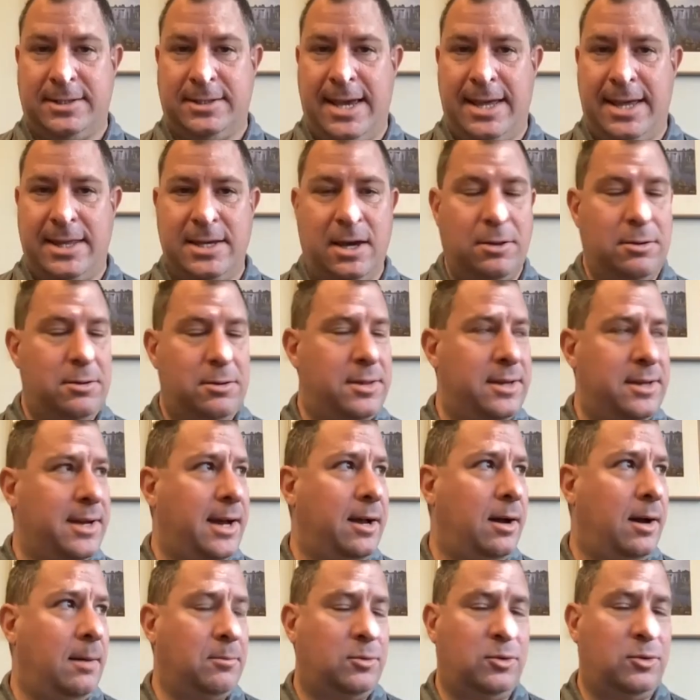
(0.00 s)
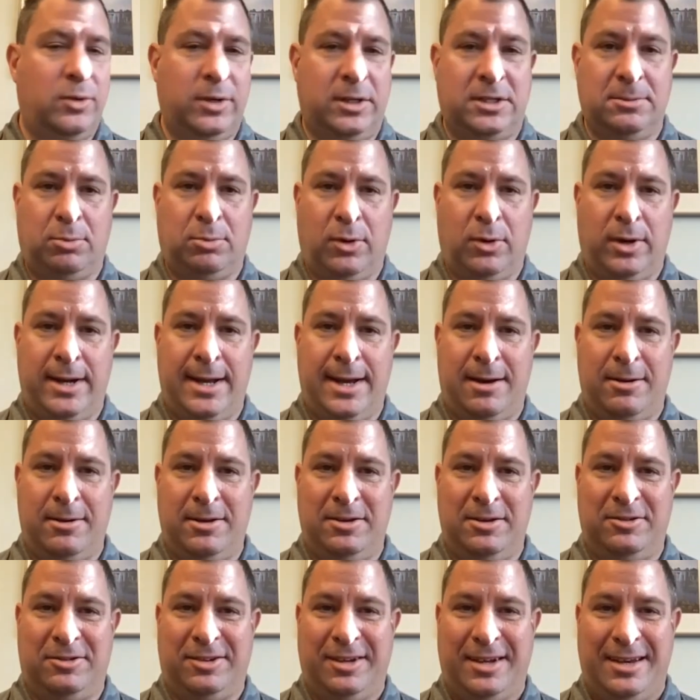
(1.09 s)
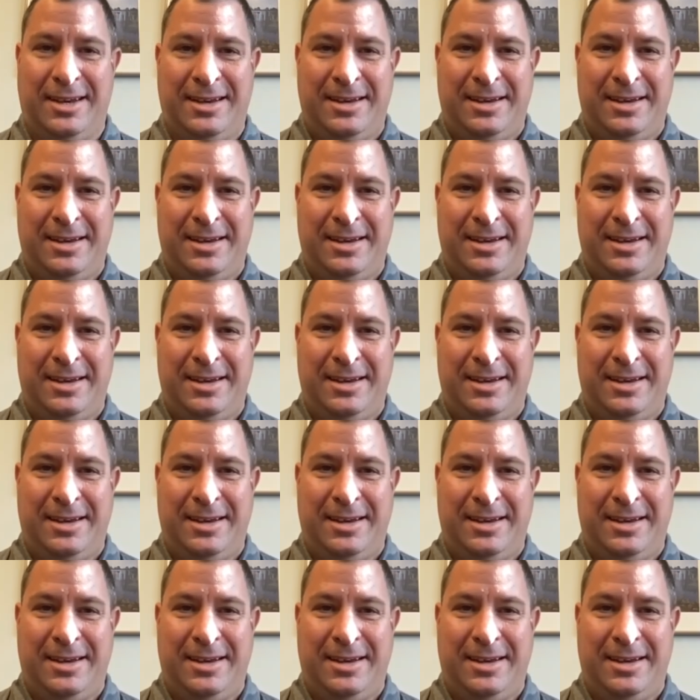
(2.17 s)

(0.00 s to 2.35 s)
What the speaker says: Yeah. The other thing I'm quick to point out is